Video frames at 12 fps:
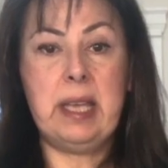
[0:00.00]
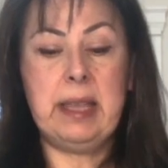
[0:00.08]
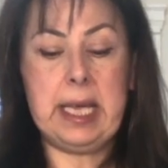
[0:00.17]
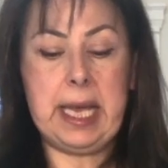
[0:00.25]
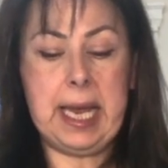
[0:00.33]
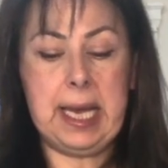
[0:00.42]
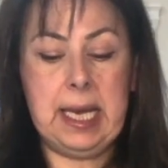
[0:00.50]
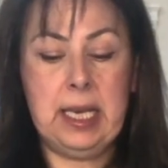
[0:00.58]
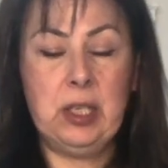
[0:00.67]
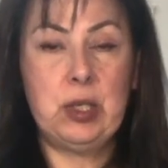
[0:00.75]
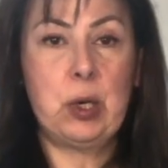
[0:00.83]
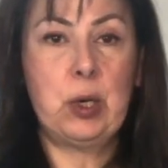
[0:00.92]
the
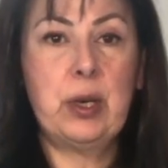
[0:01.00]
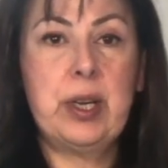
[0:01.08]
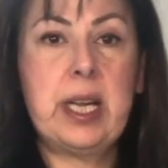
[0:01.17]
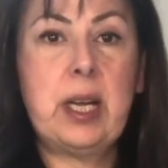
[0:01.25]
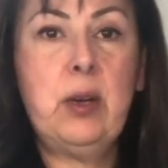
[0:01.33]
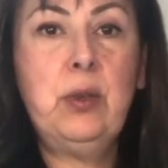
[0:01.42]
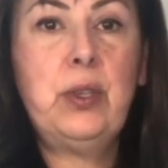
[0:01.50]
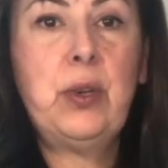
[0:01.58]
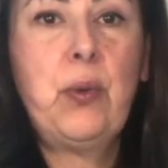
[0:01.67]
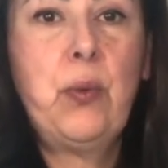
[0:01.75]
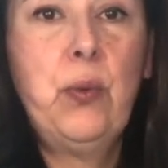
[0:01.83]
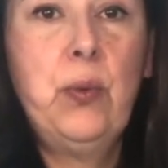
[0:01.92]
eggs turned out.
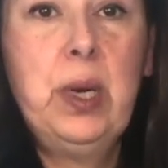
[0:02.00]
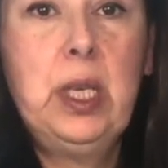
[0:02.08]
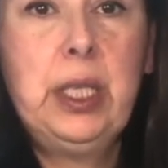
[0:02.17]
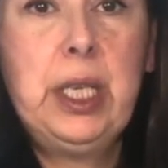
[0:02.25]
Really